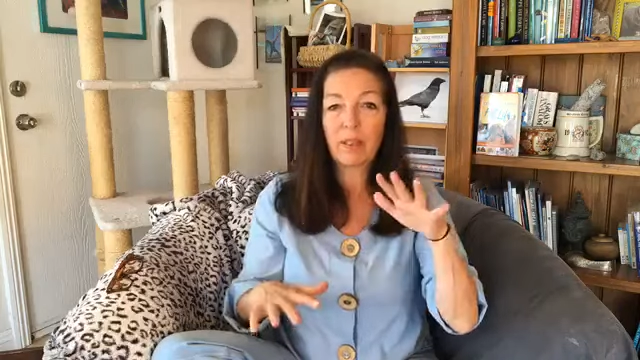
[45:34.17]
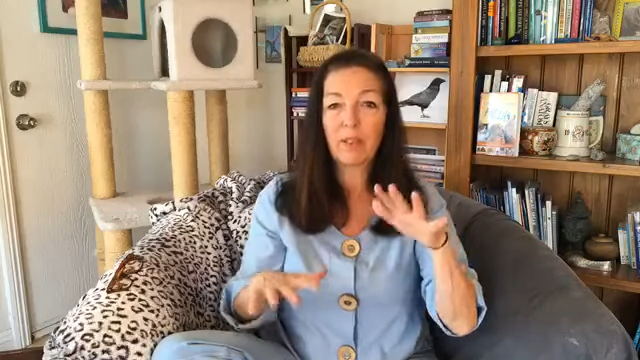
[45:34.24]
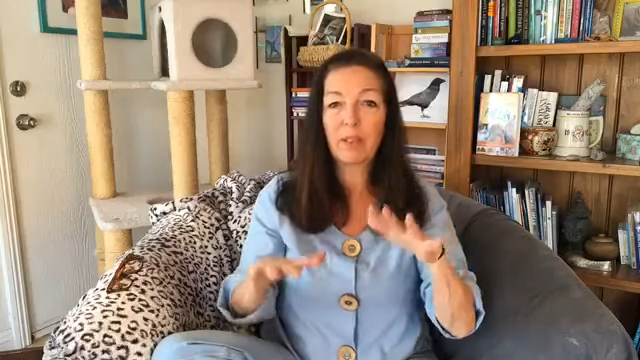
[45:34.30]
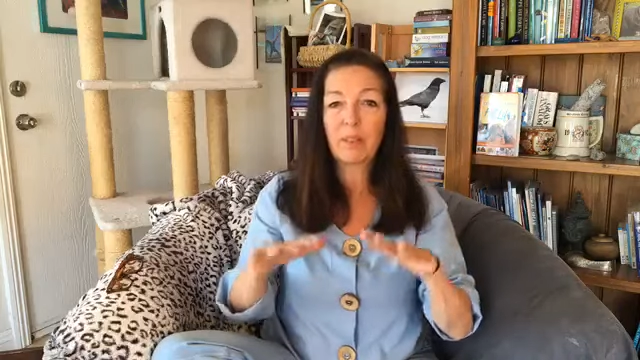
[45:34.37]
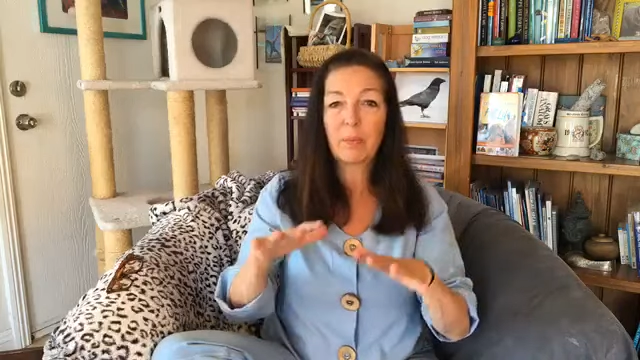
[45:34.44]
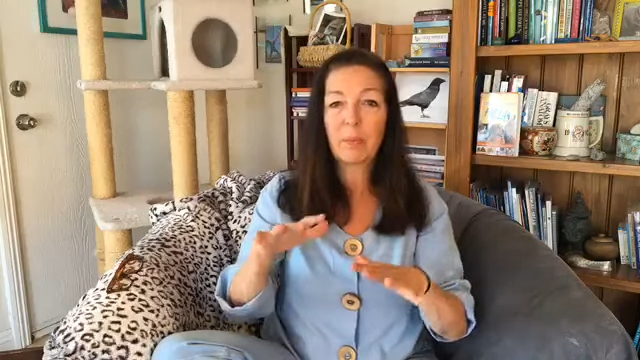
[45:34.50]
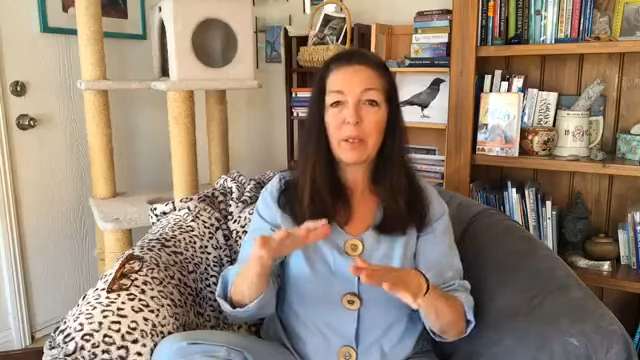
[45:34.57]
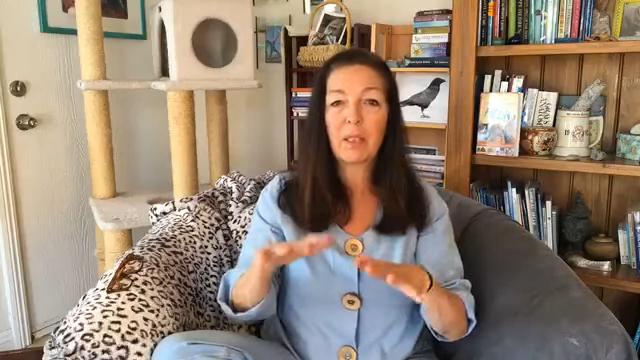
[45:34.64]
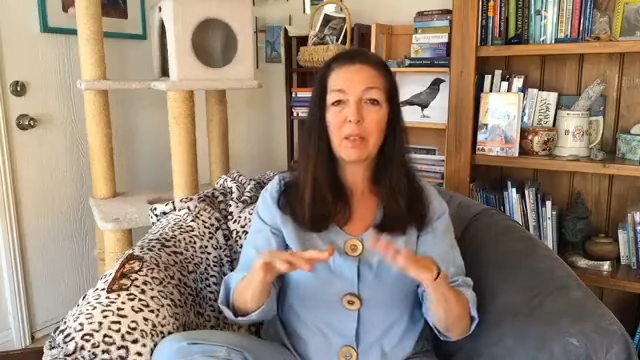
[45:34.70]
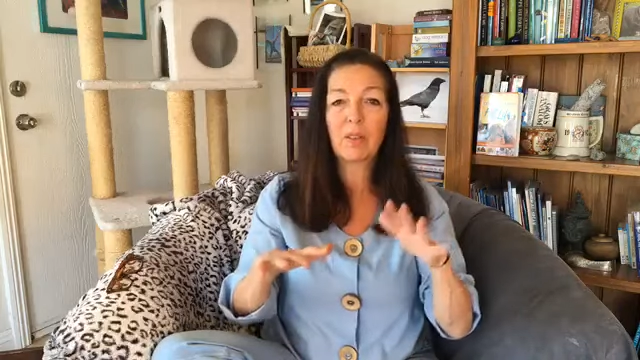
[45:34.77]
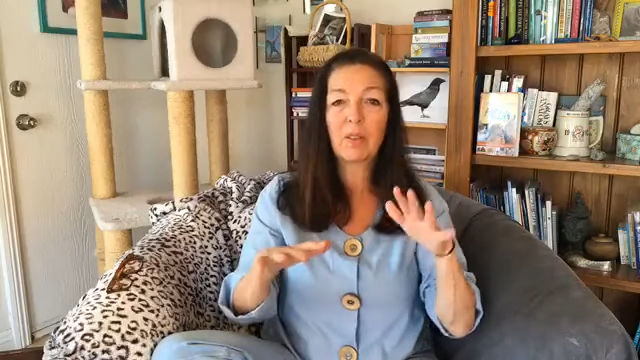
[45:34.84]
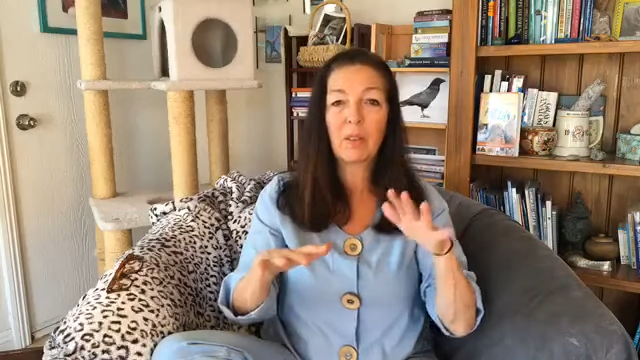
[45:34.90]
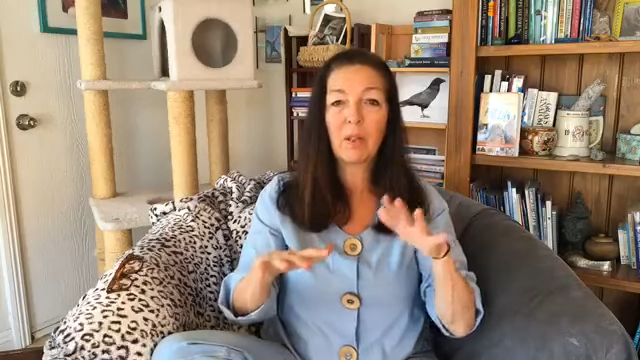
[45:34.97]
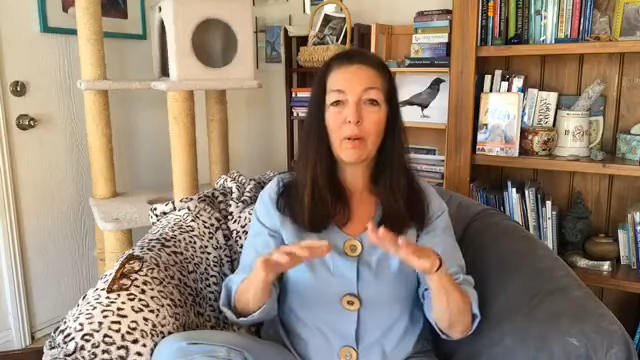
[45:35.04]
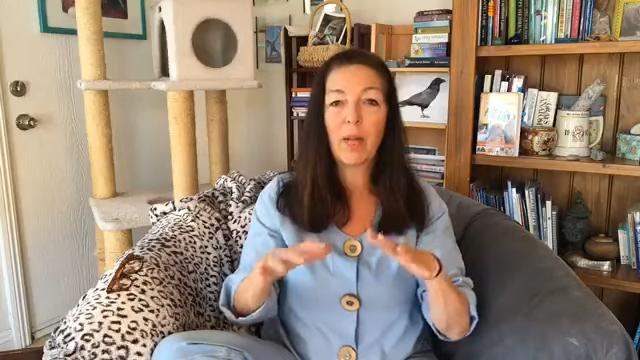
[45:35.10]
and just being
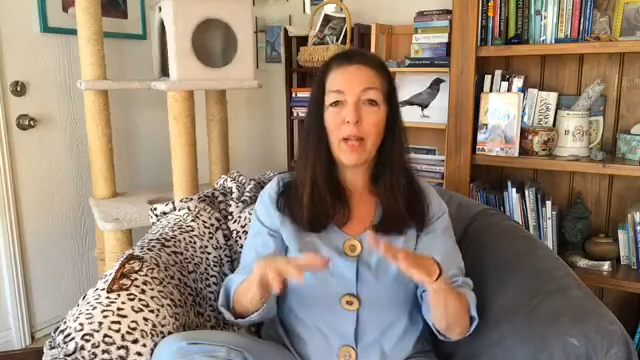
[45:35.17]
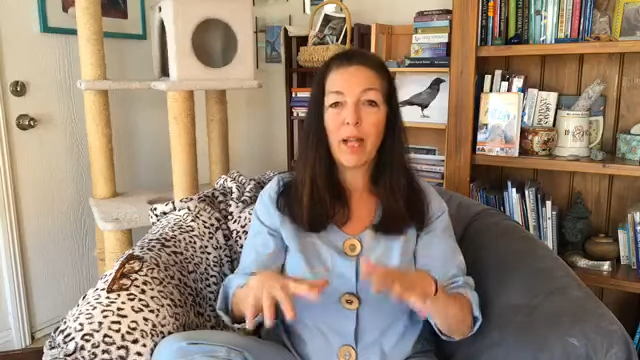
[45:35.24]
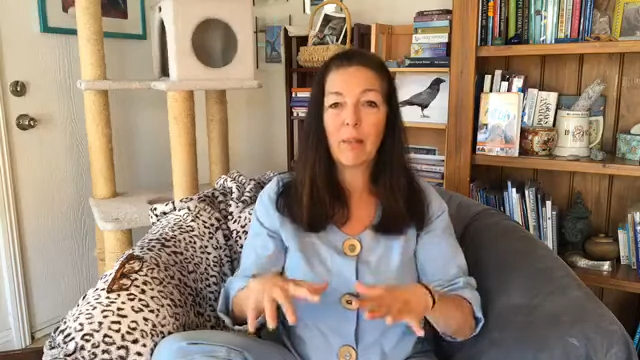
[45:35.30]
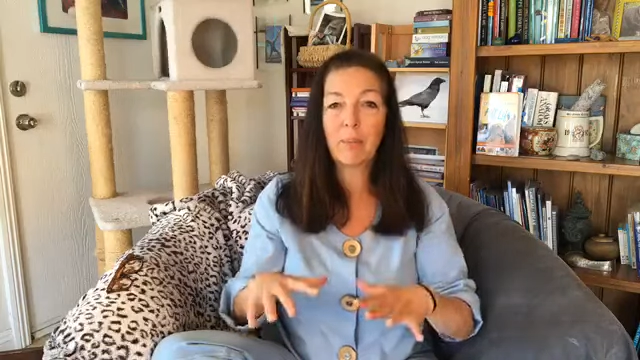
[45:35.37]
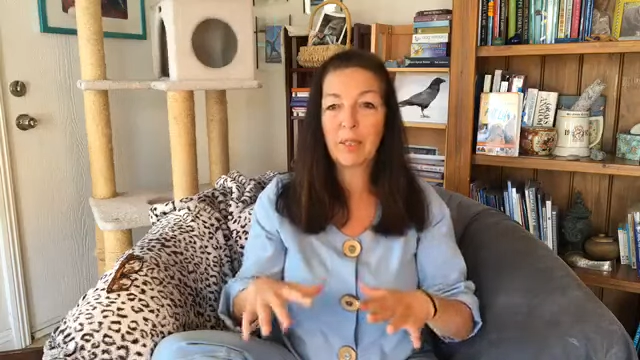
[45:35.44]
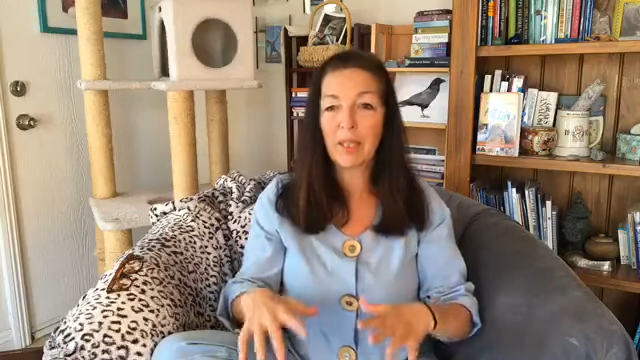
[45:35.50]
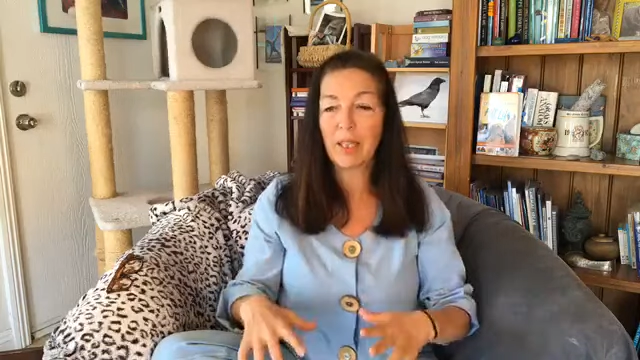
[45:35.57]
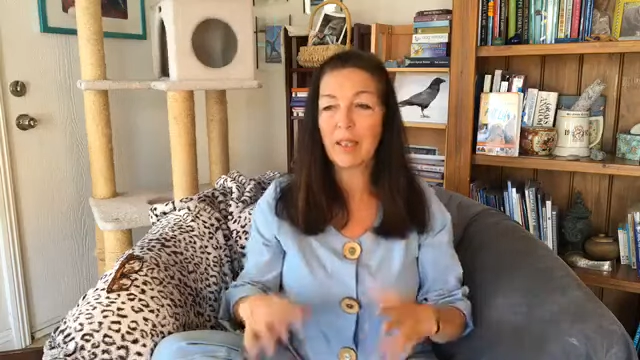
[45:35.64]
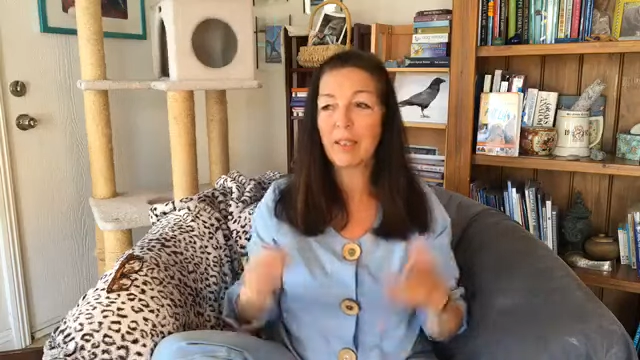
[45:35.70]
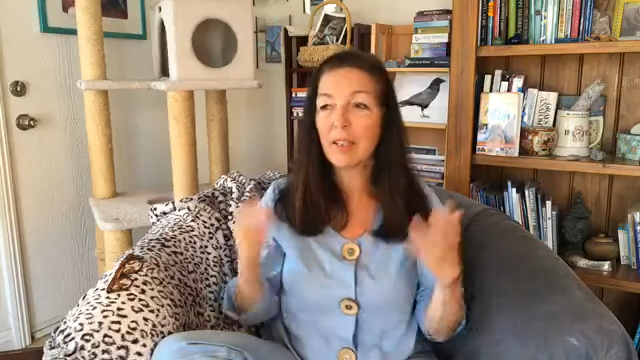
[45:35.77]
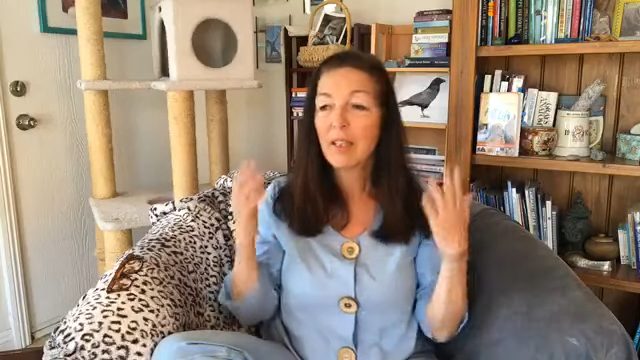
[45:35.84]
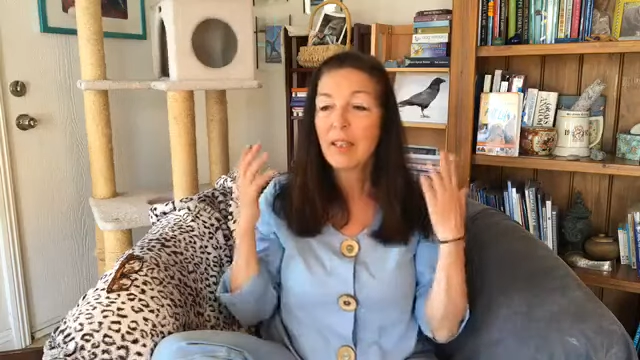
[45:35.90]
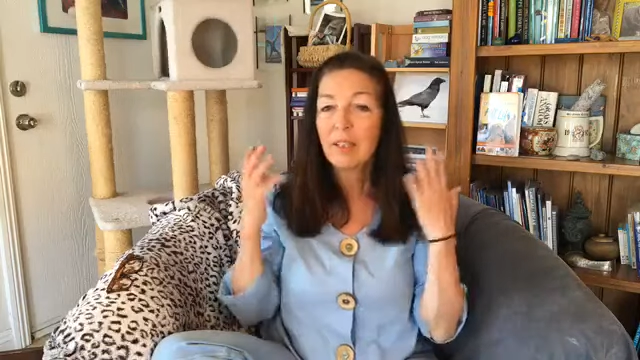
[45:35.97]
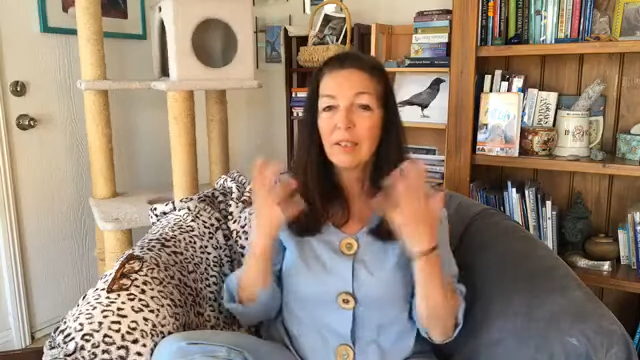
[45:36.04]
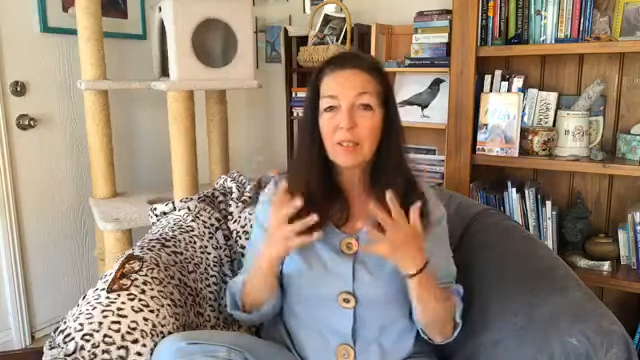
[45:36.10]
so happy and
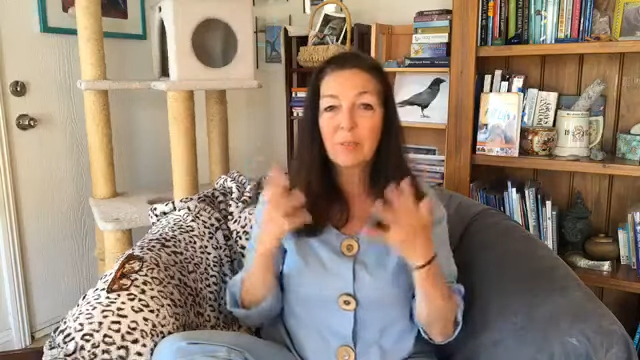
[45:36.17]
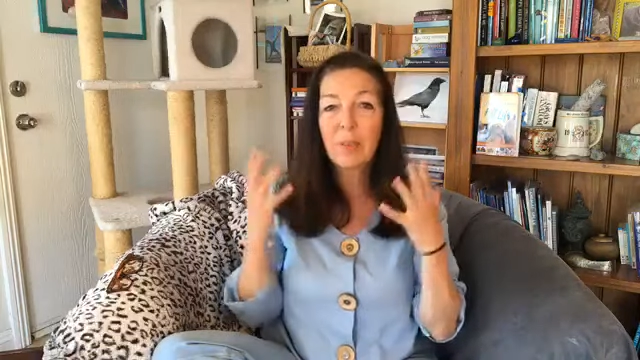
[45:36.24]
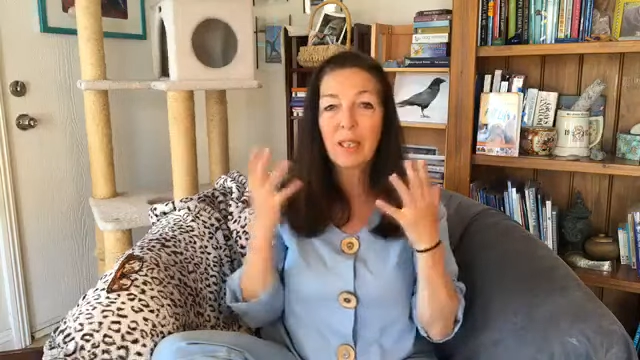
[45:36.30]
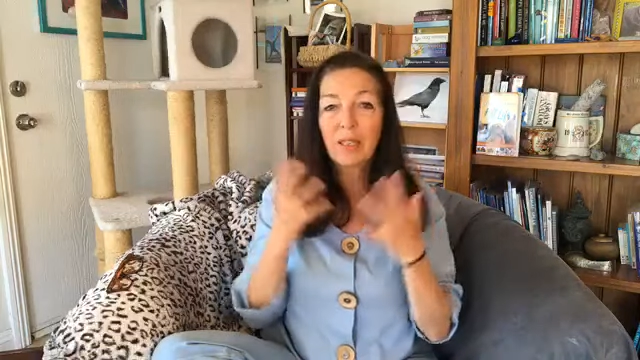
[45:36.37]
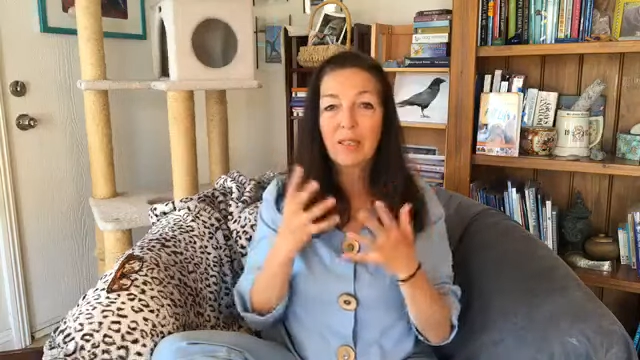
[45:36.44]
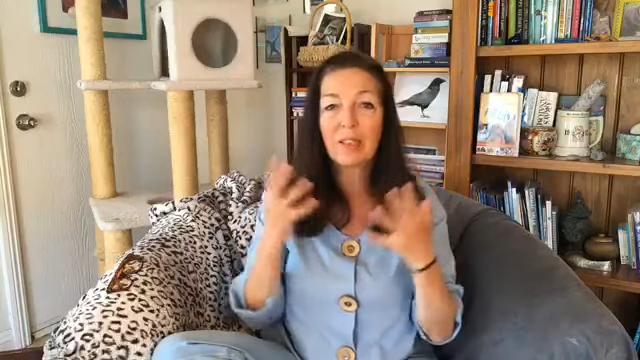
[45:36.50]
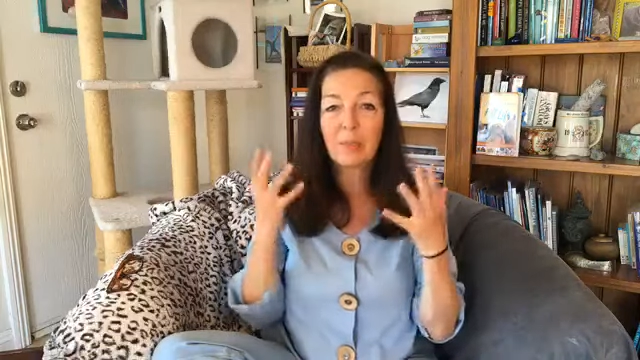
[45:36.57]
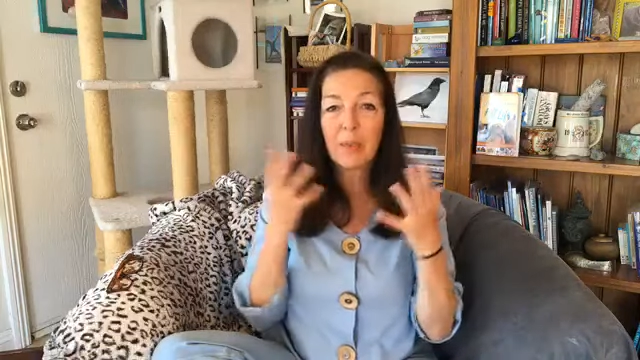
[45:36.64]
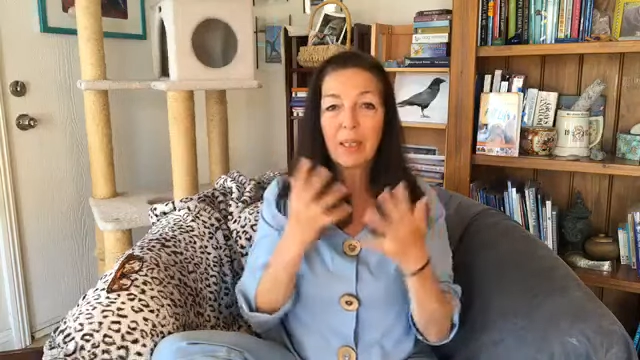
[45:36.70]
smelling,